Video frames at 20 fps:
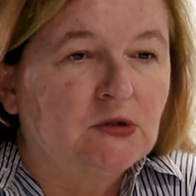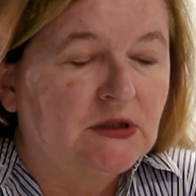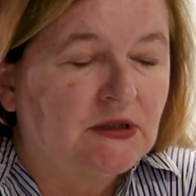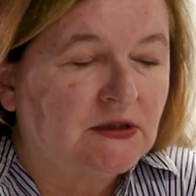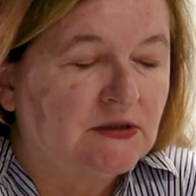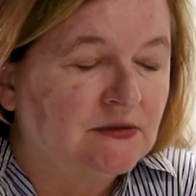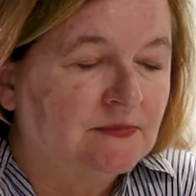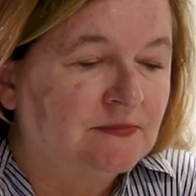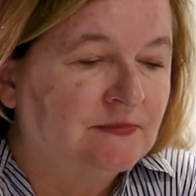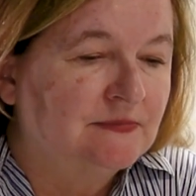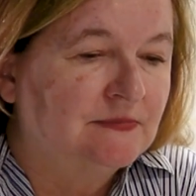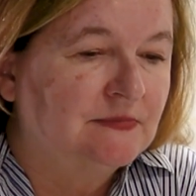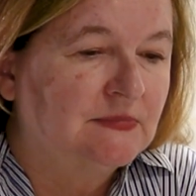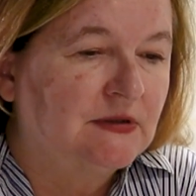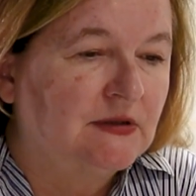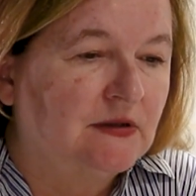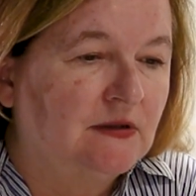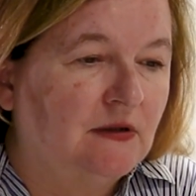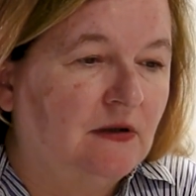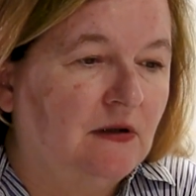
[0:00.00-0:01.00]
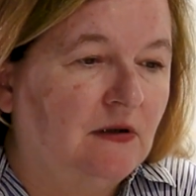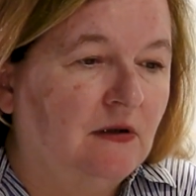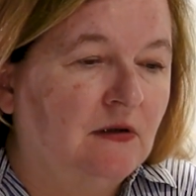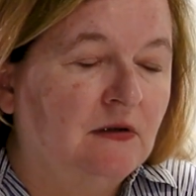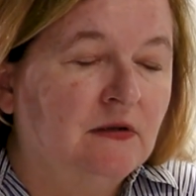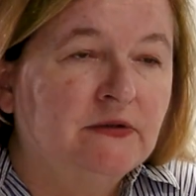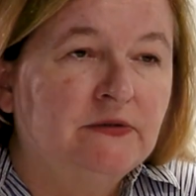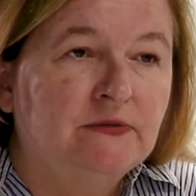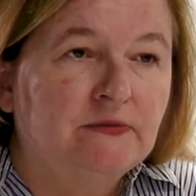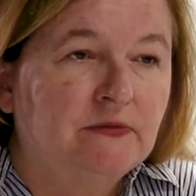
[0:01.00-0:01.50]
come
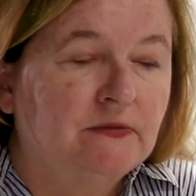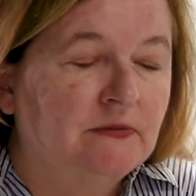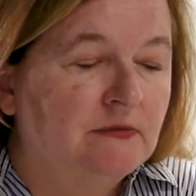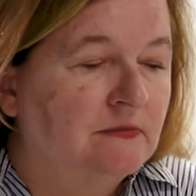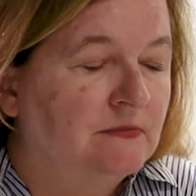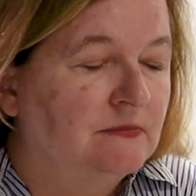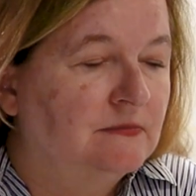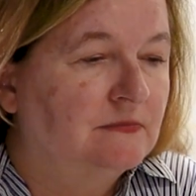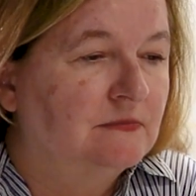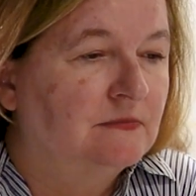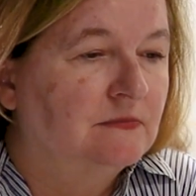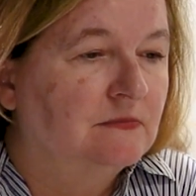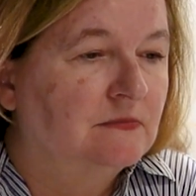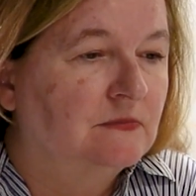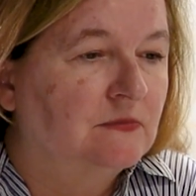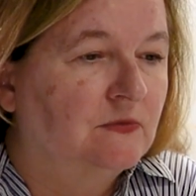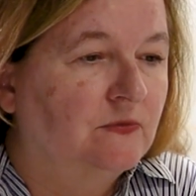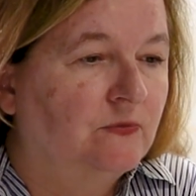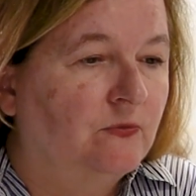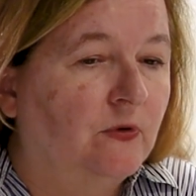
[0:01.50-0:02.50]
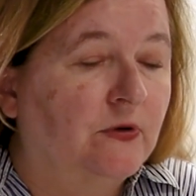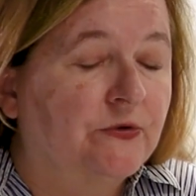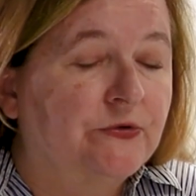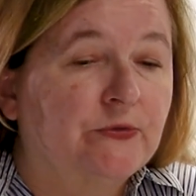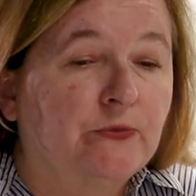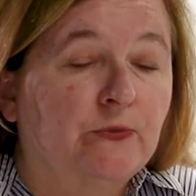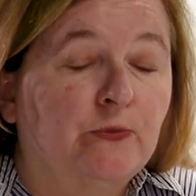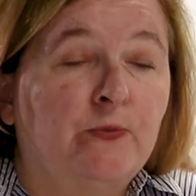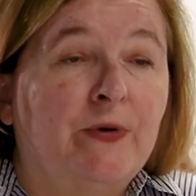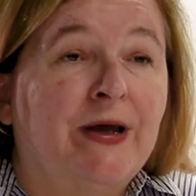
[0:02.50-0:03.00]
other
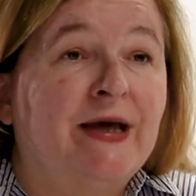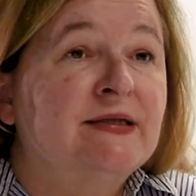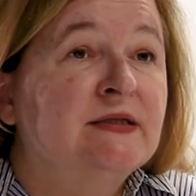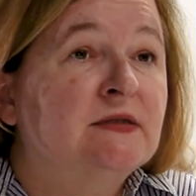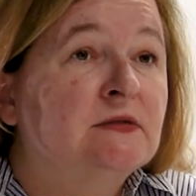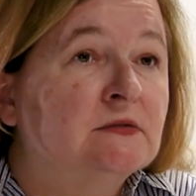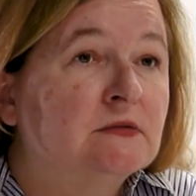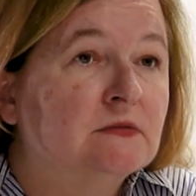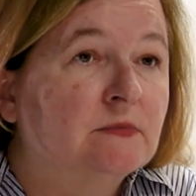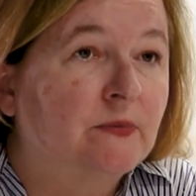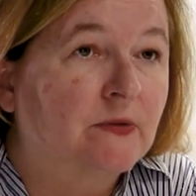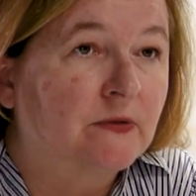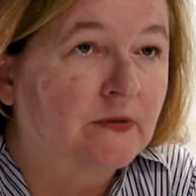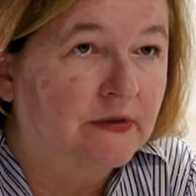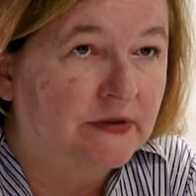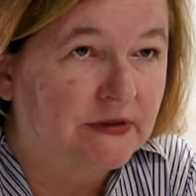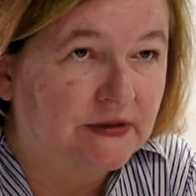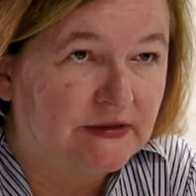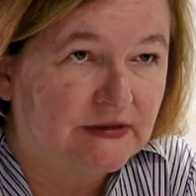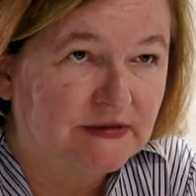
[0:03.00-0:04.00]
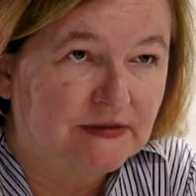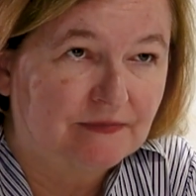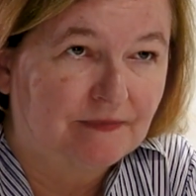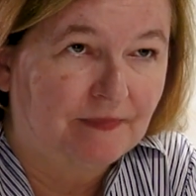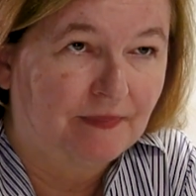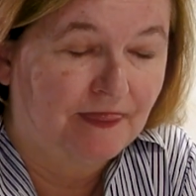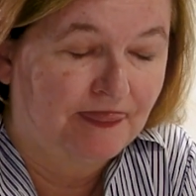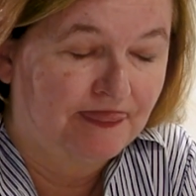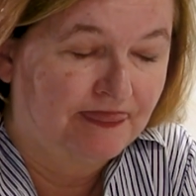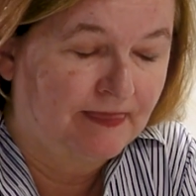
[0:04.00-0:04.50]
rather radical parties
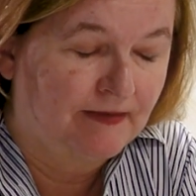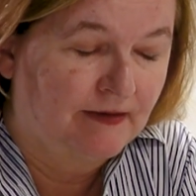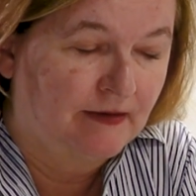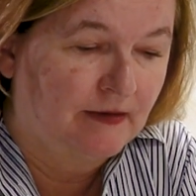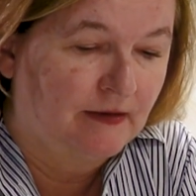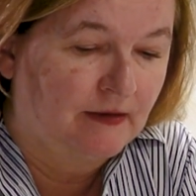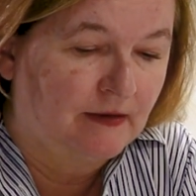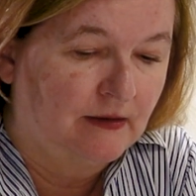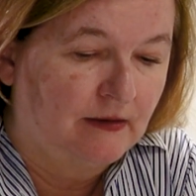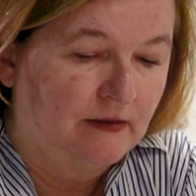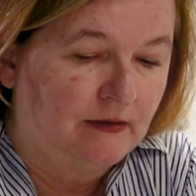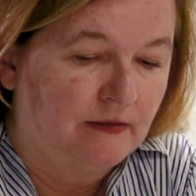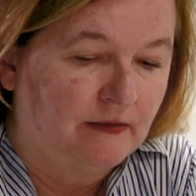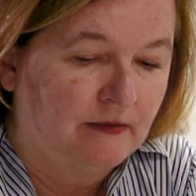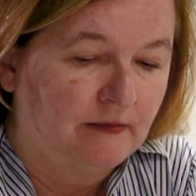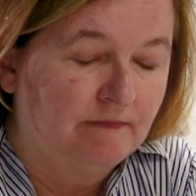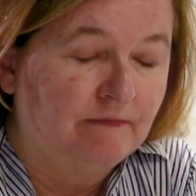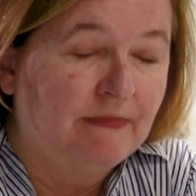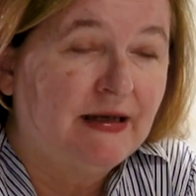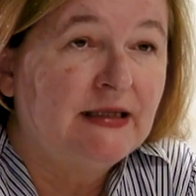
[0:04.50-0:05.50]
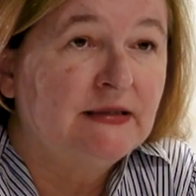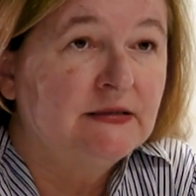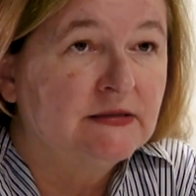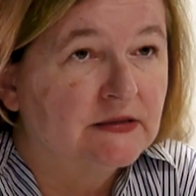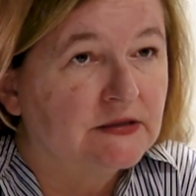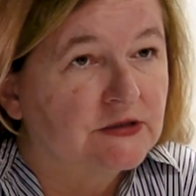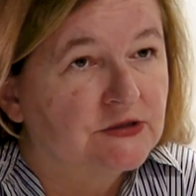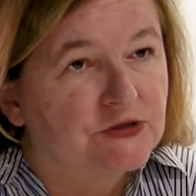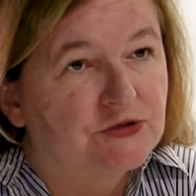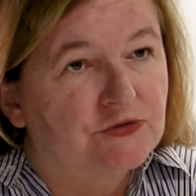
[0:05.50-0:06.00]

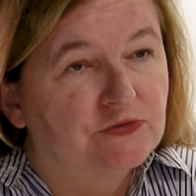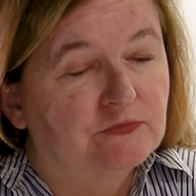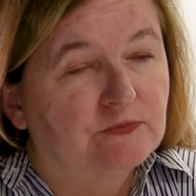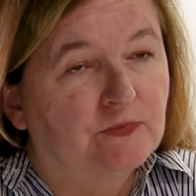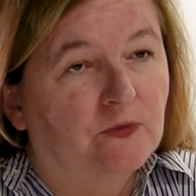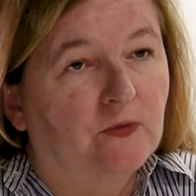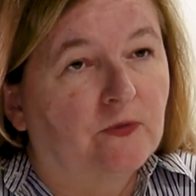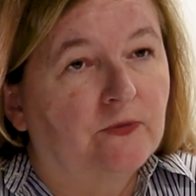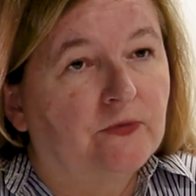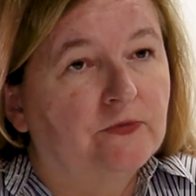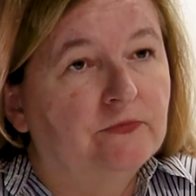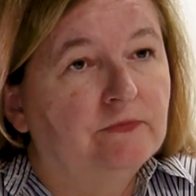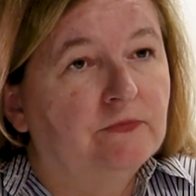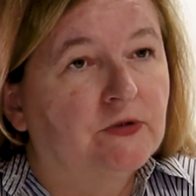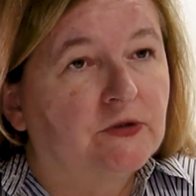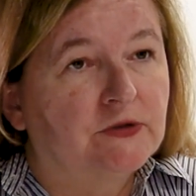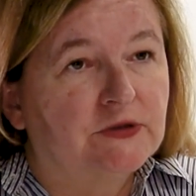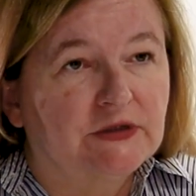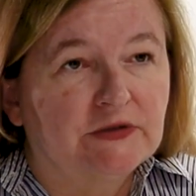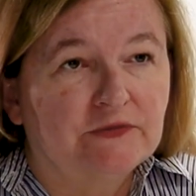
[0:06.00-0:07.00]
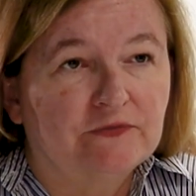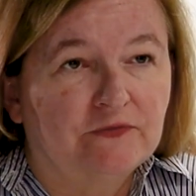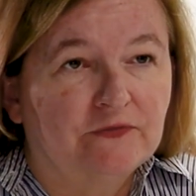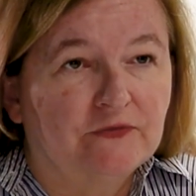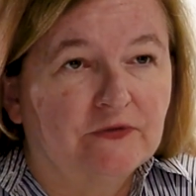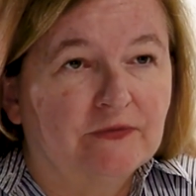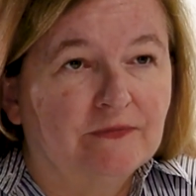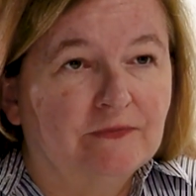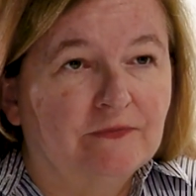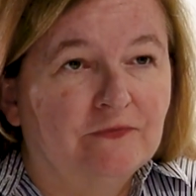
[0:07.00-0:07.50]
manage to borrow money
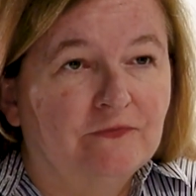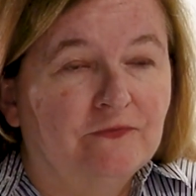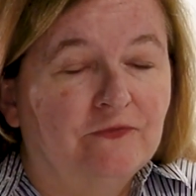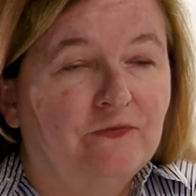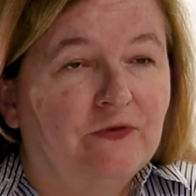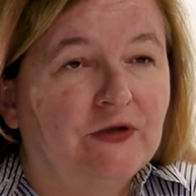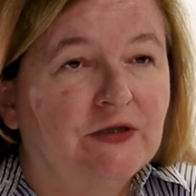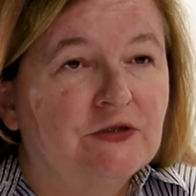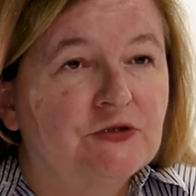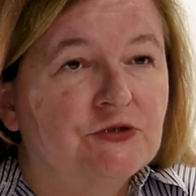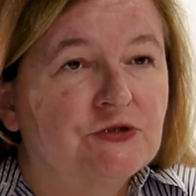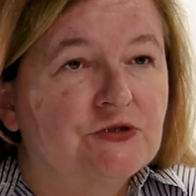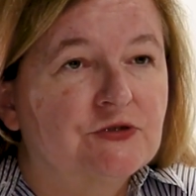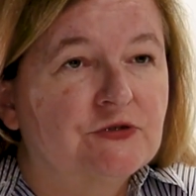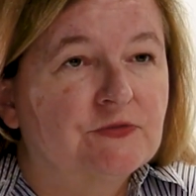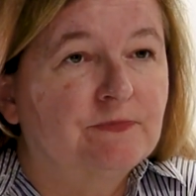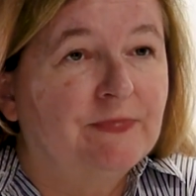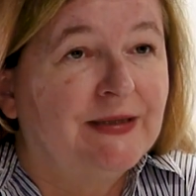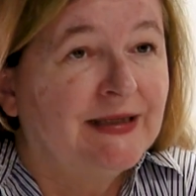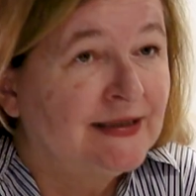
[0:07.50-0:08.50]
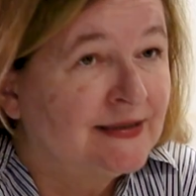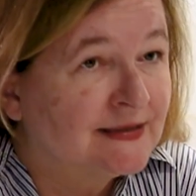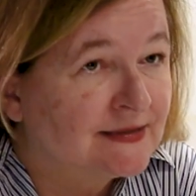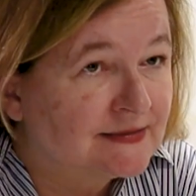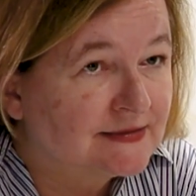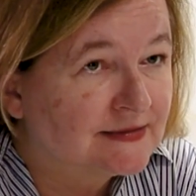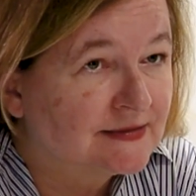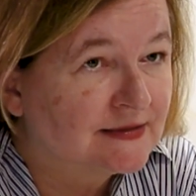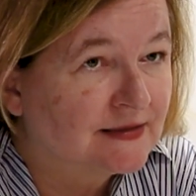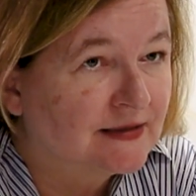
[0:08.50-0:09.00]
from French
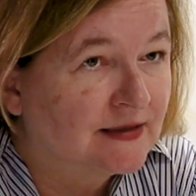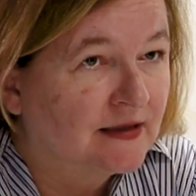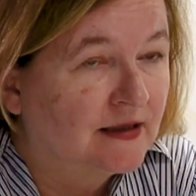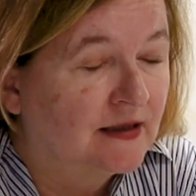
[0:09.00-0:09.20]
banks.